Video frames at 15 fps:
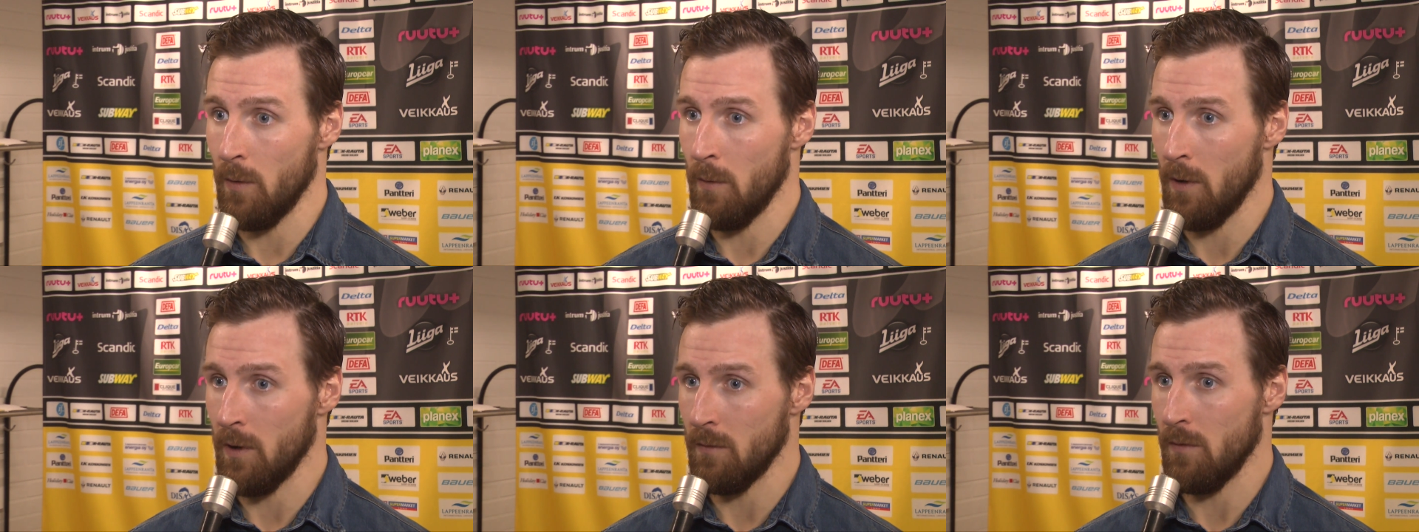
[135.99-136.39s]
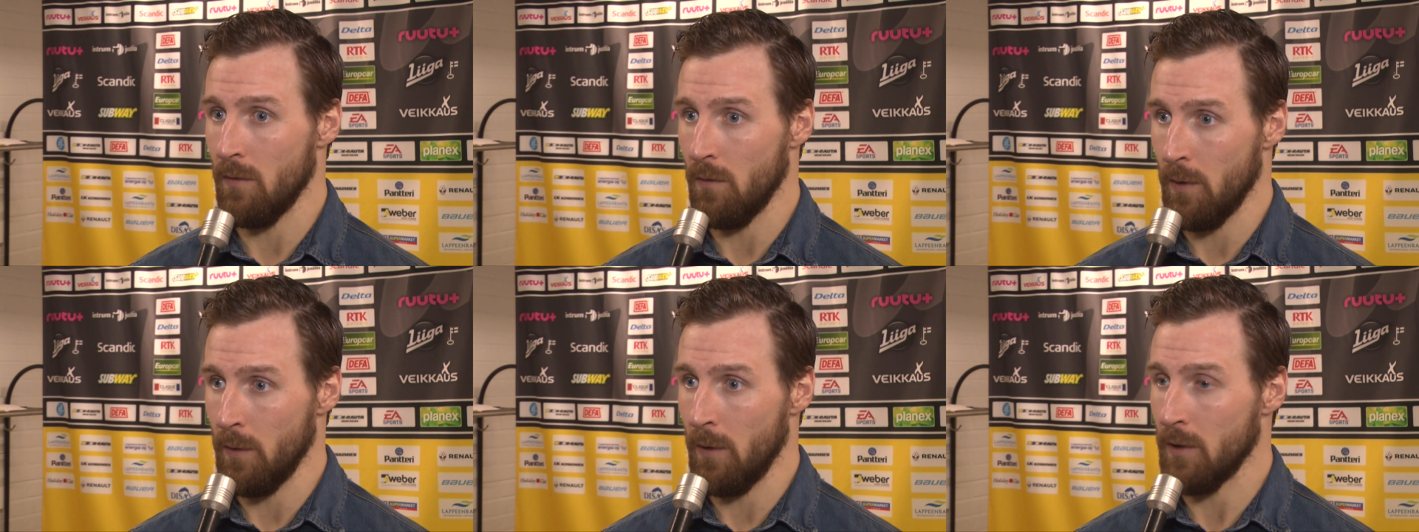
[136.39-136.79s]
We
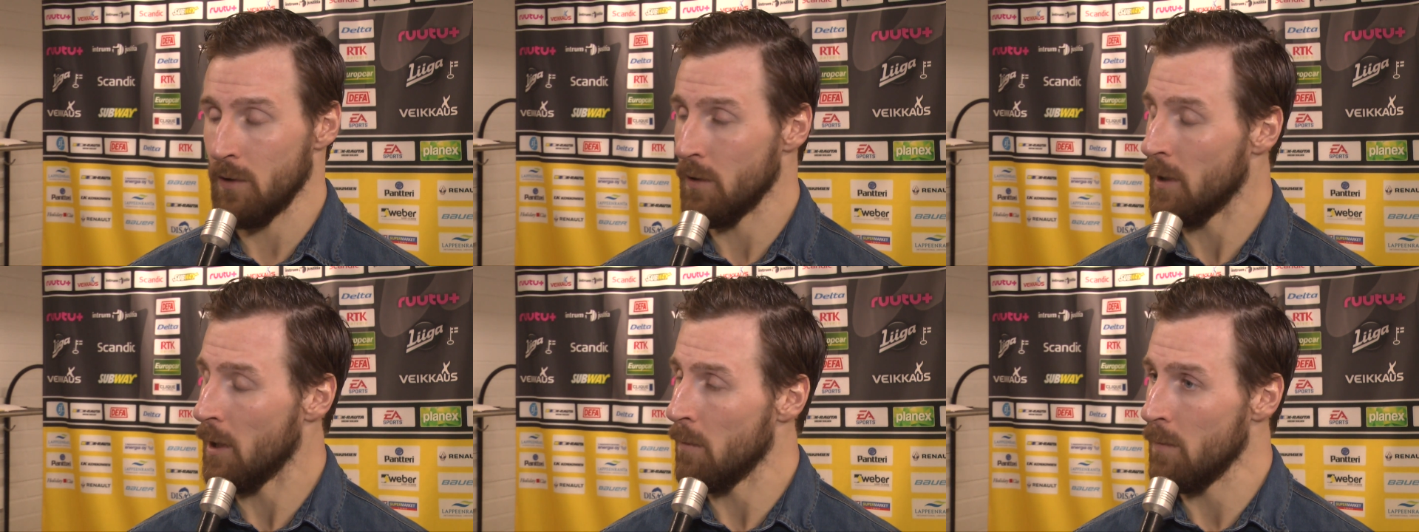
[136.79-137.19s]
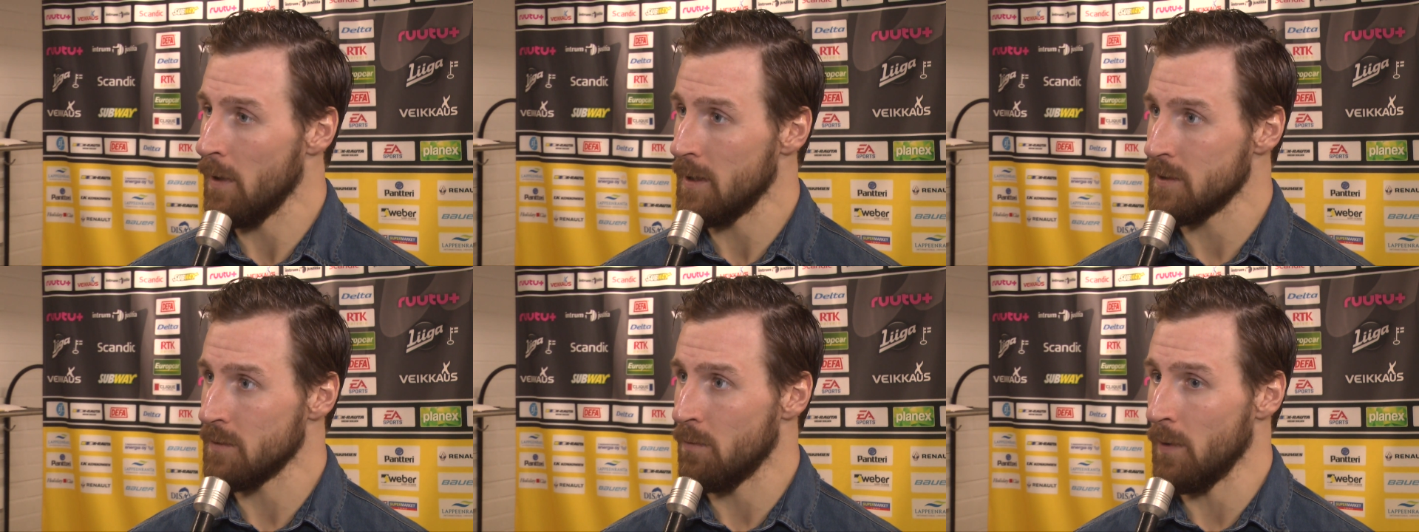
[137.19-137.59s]
weren't doing our
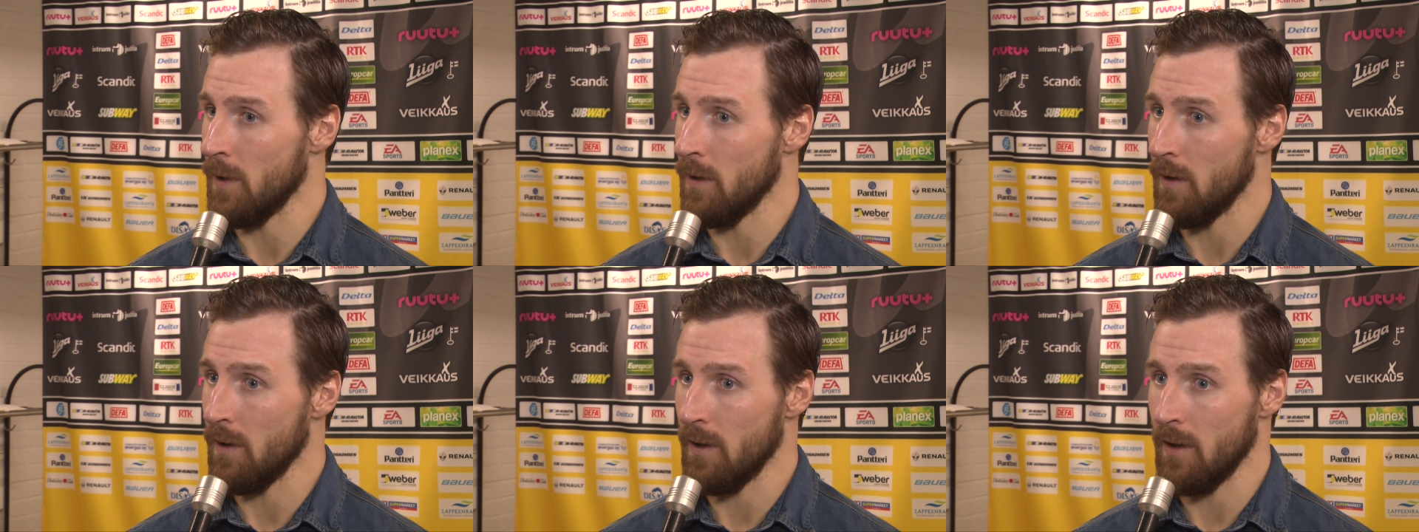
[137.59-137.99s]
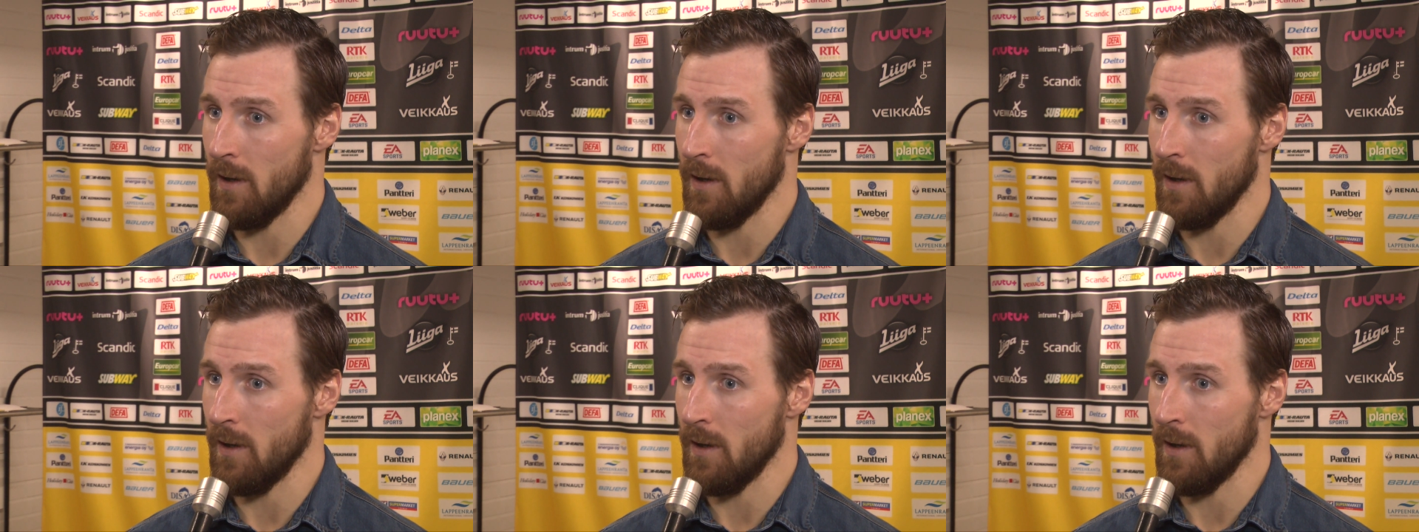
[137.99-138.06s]
best, but